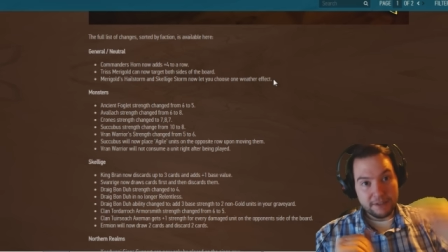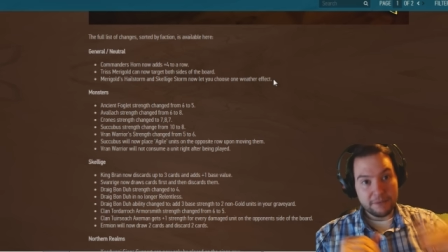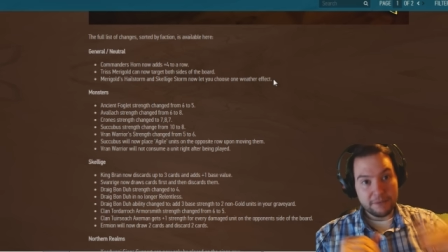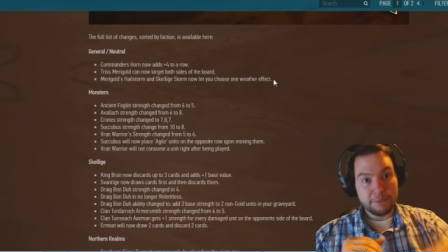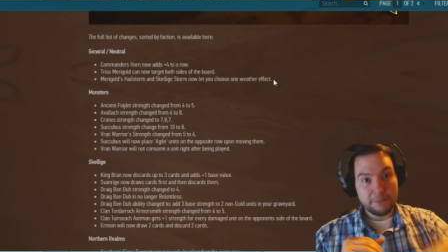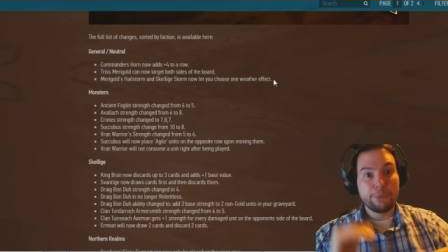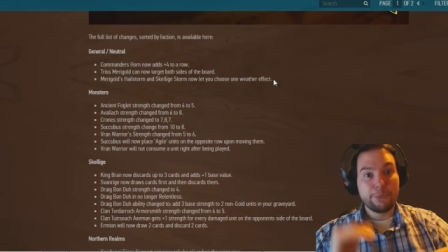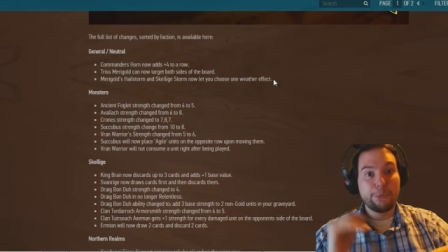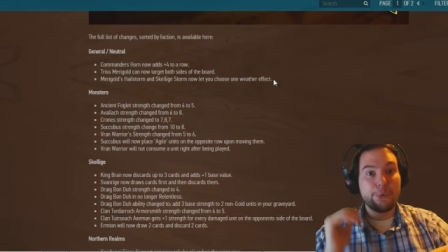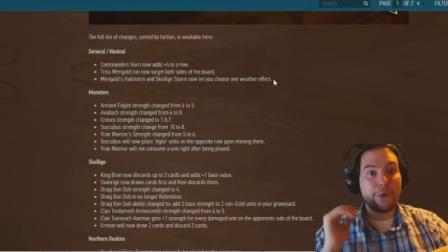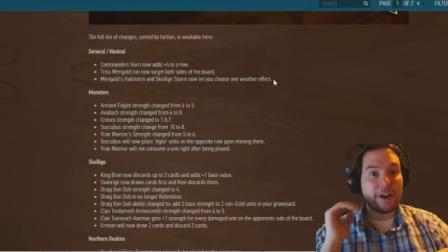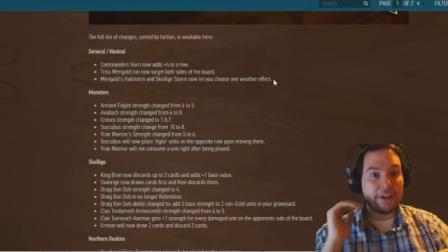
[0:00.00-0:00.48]

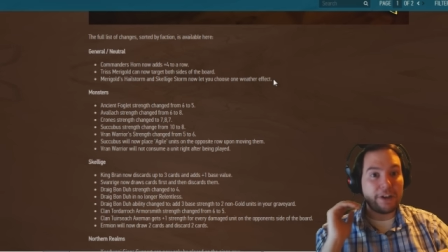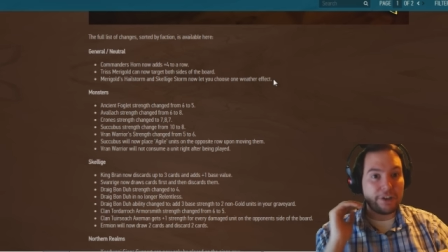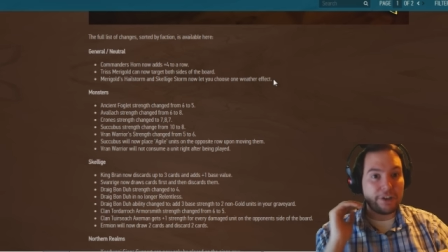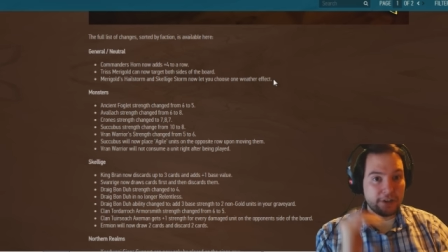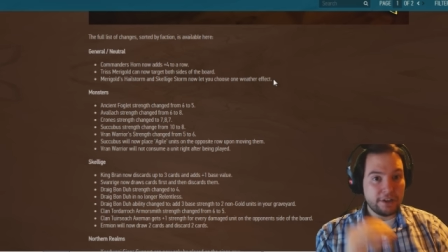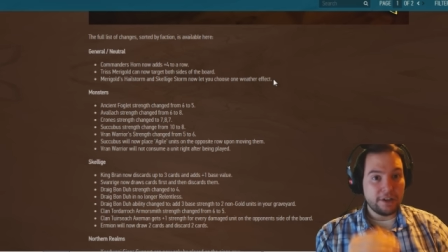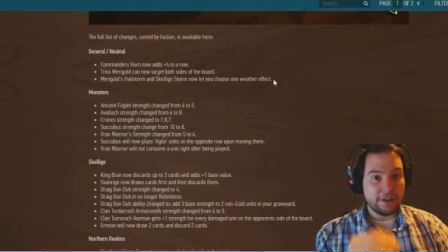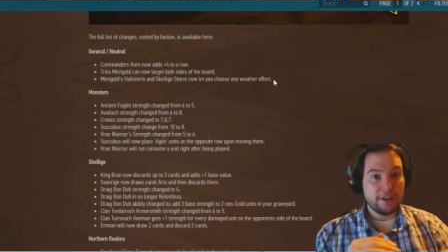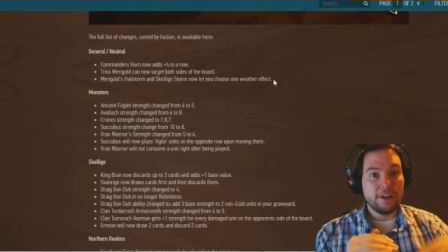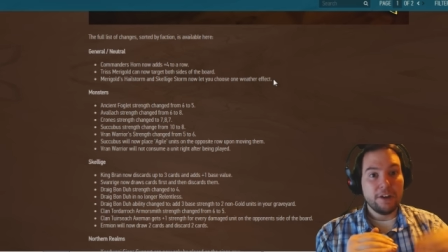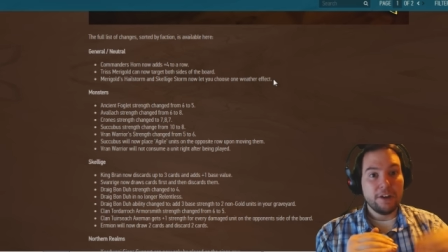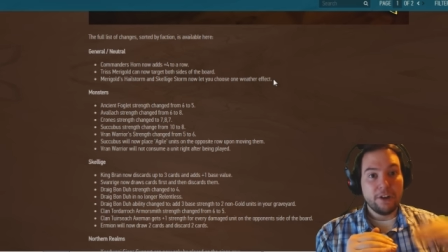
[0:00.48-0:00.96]

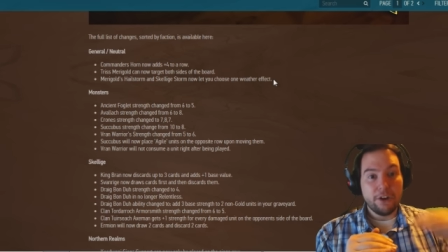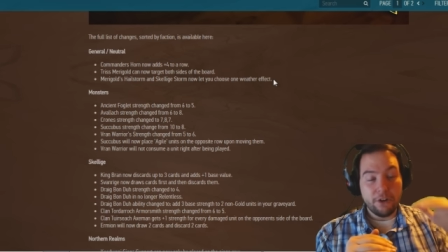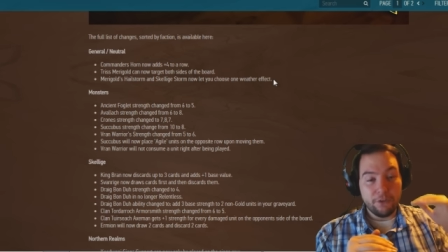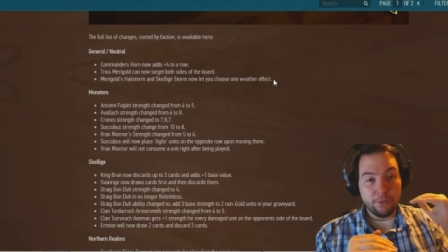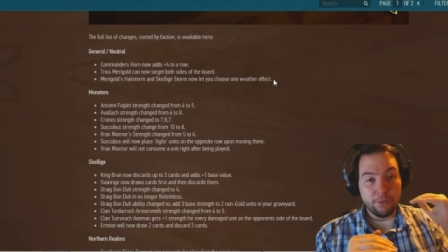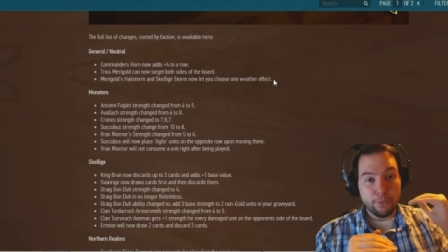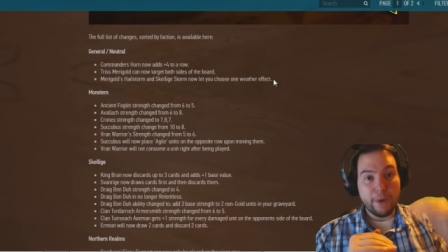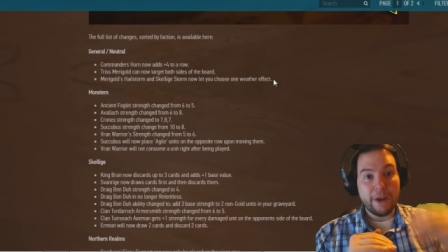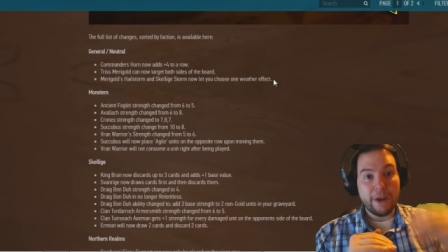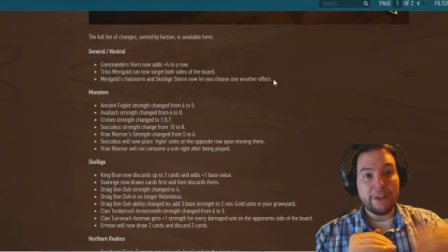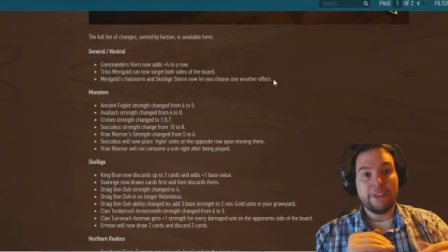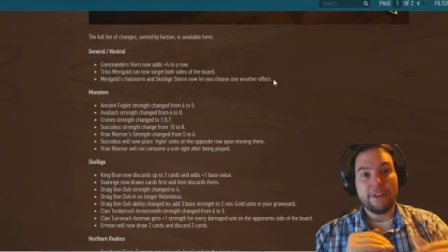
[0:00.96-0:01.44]
pressure of
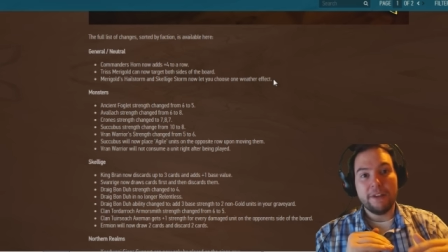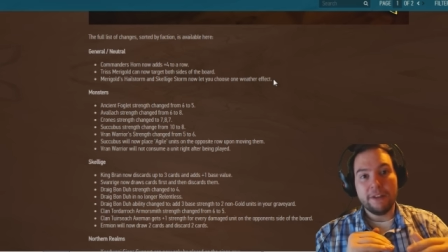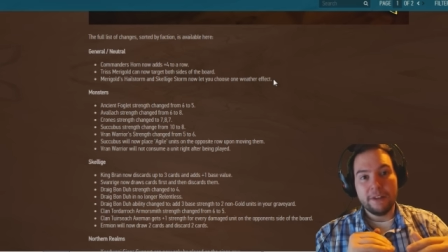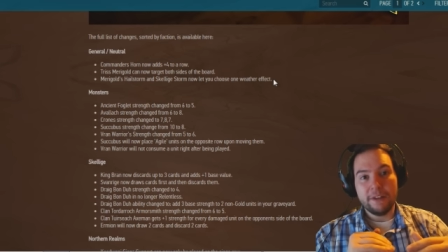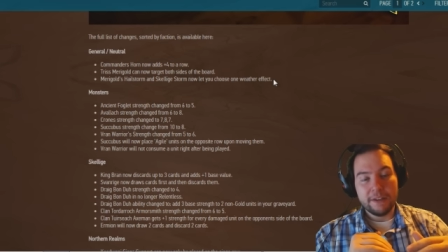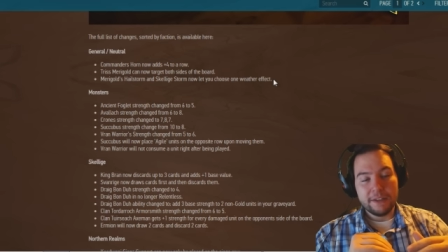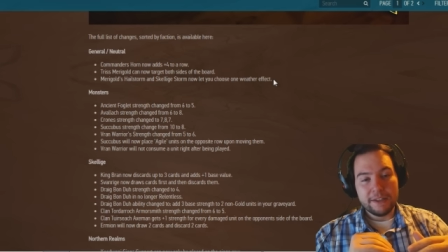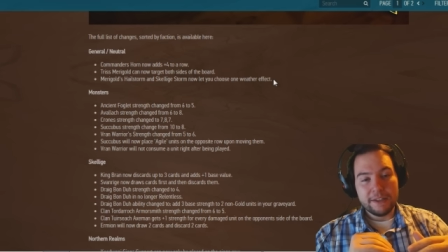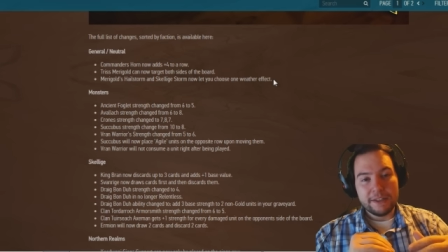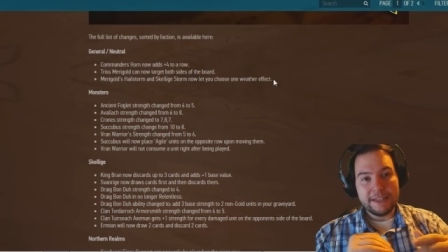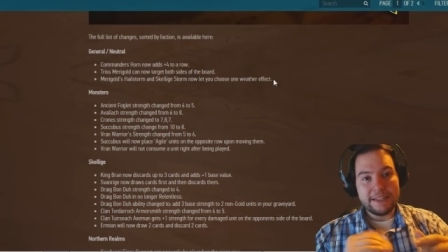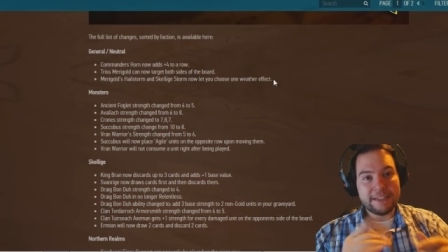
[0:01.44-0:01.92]
weather.
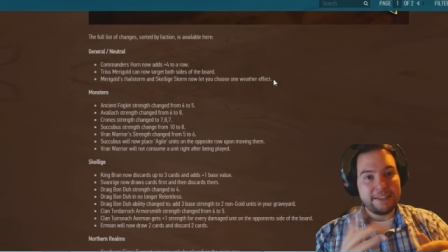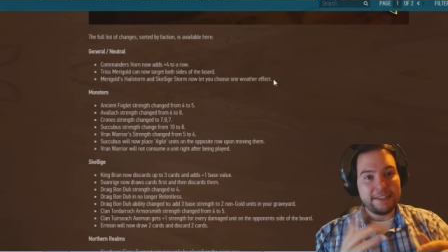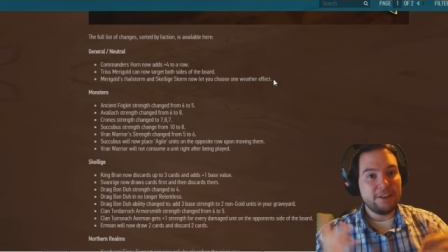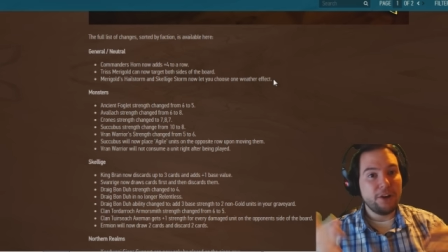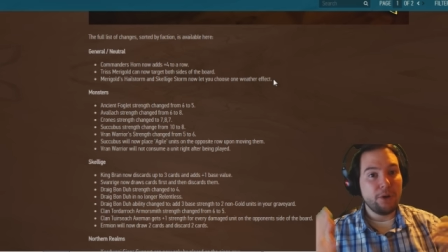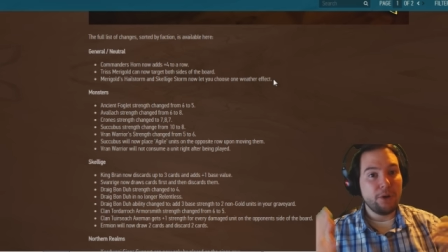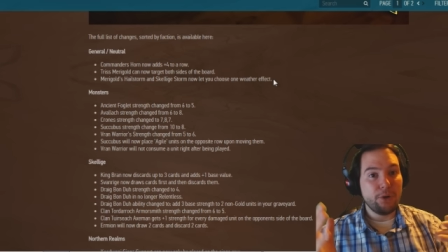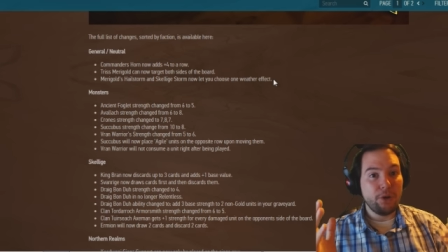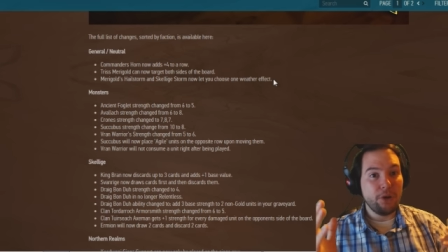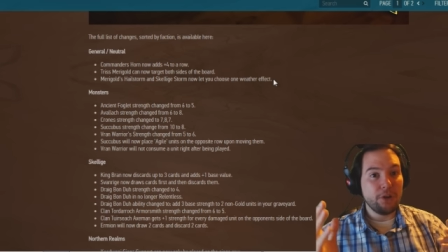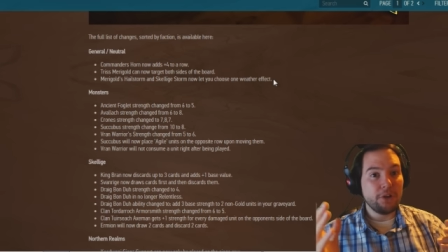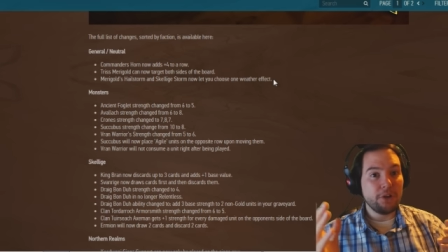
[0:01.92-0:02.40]
It's
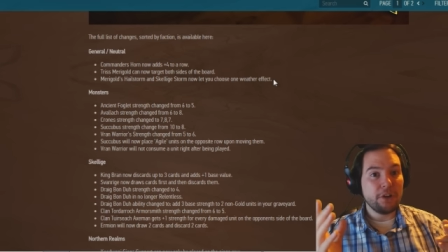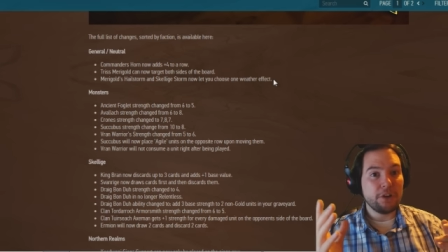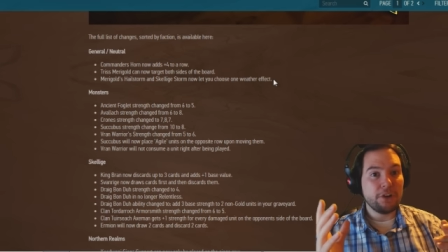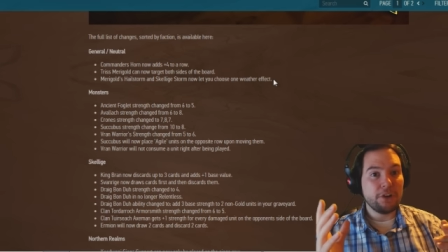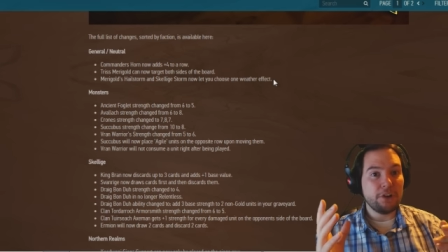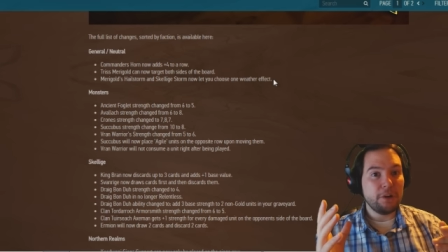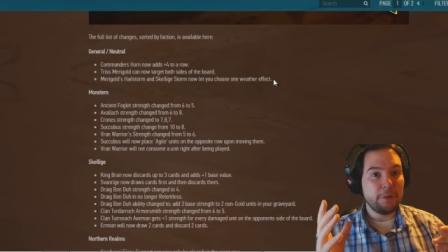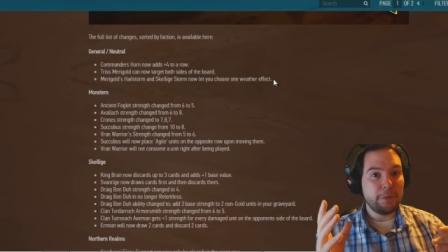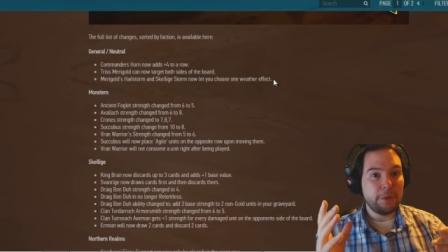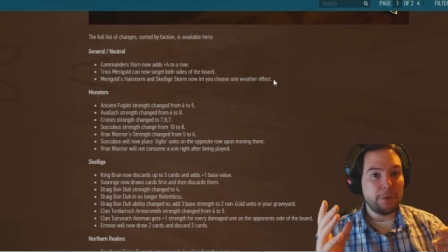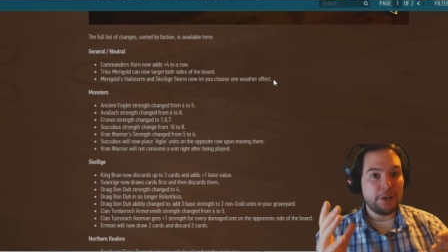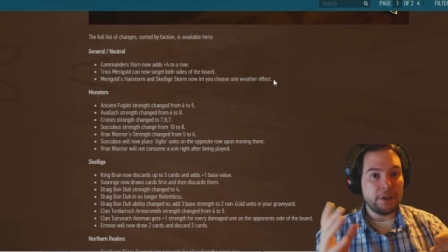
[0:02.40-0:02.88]
no longer going
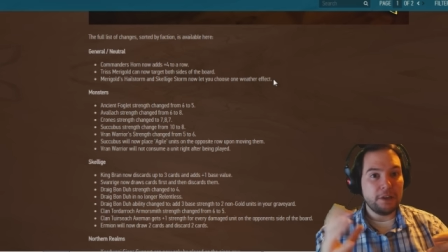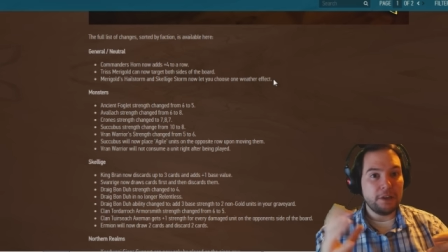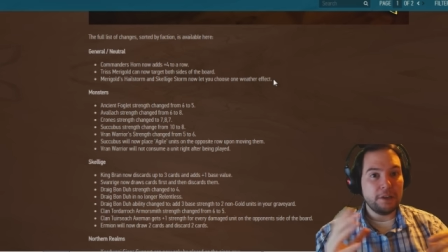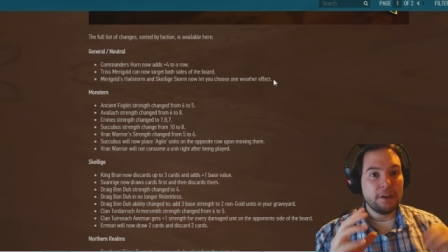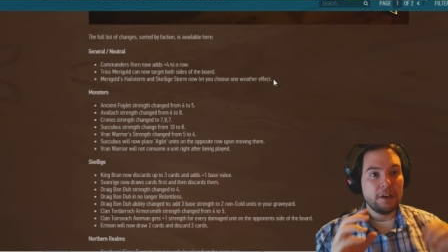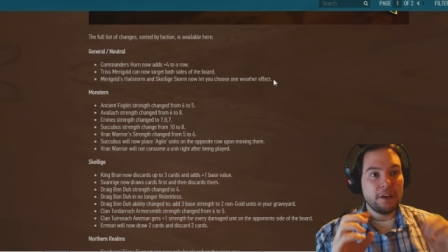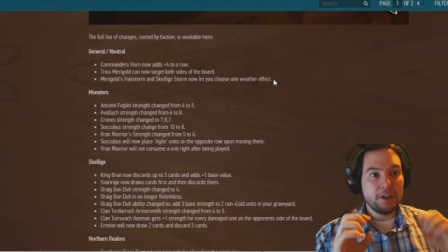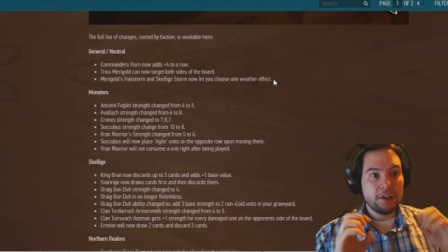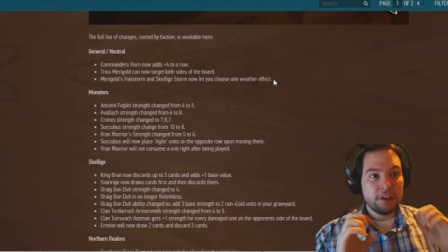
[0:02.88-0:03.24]
to be,